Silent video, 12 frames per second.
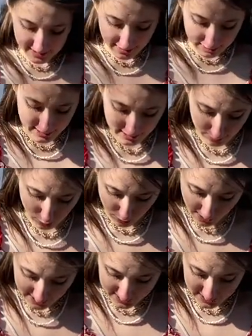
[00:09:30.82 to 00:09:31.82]
definitely would
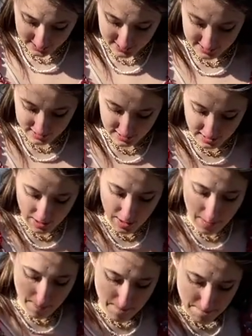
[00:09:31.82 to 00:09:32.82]
wear this
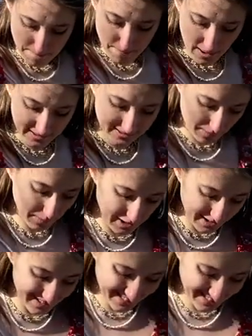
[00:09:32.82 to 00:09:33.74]
at summer.